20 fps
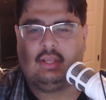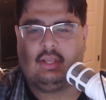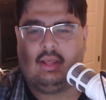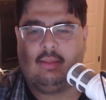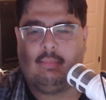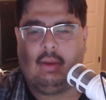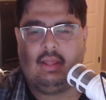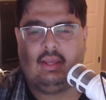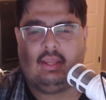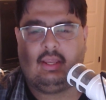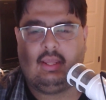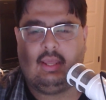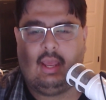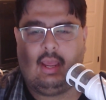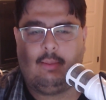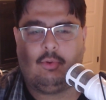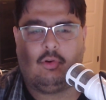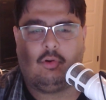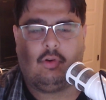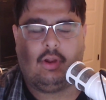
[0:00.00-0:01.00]
and by the
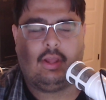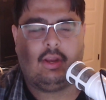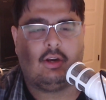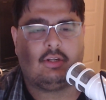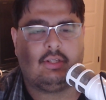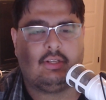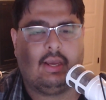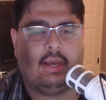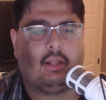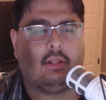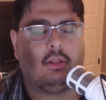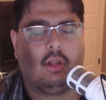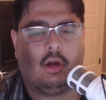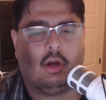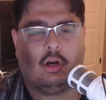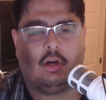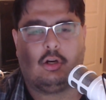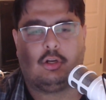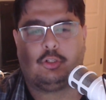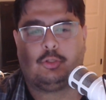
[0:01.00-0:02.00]
game creators at
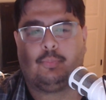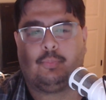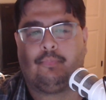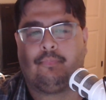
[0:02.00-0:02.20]
large.